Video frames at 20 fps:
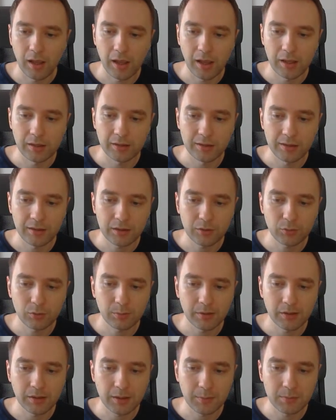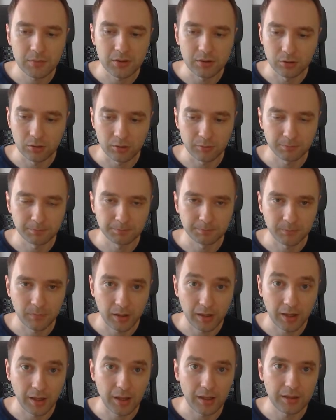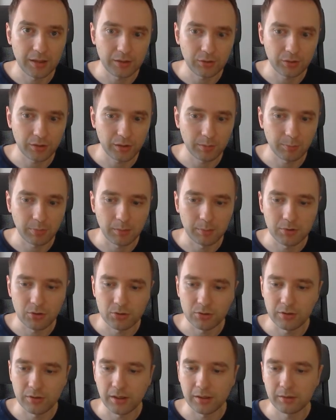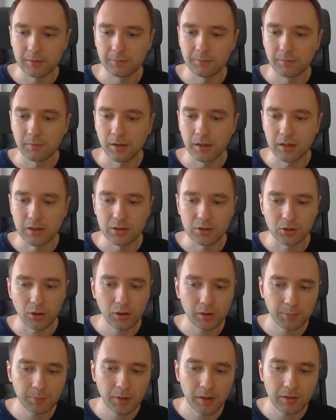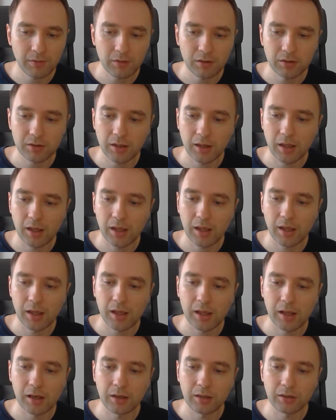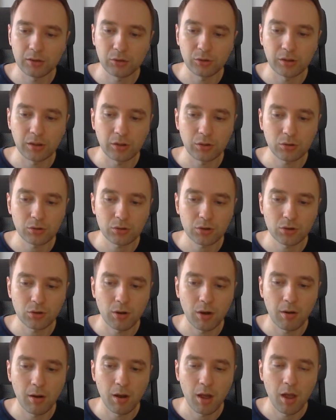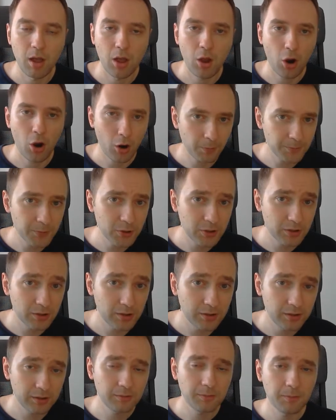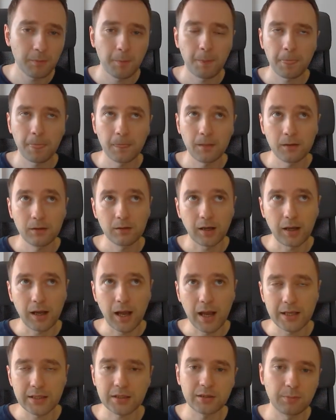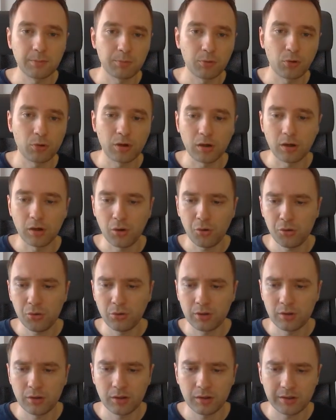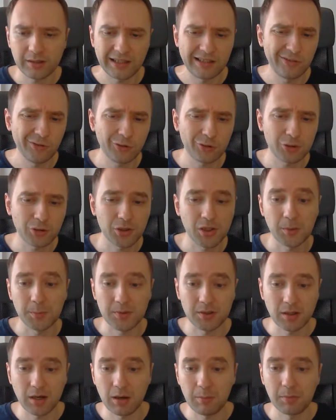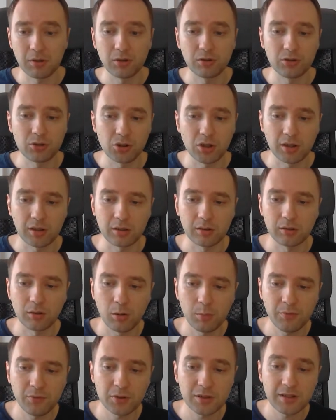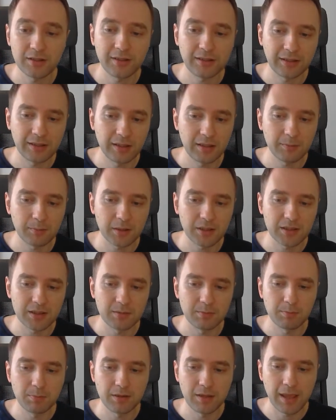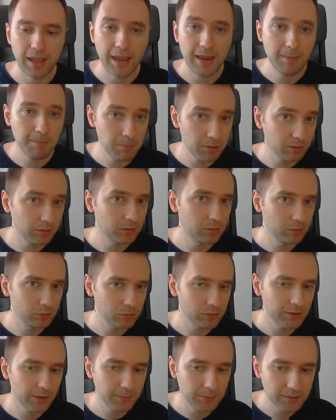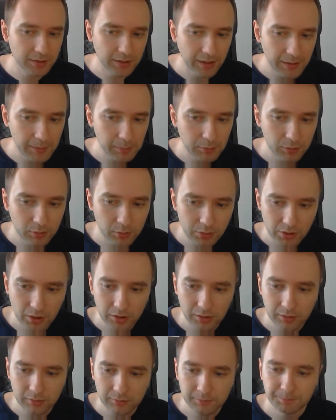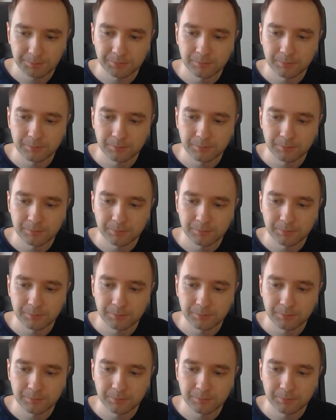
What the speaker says: and the link will be named 0. And then you can publish to that. It's not a private, and you can also optionally ask the broker, oh, can you also subscribe me to the channel? Obviously the key must be able to subscribe to the channel,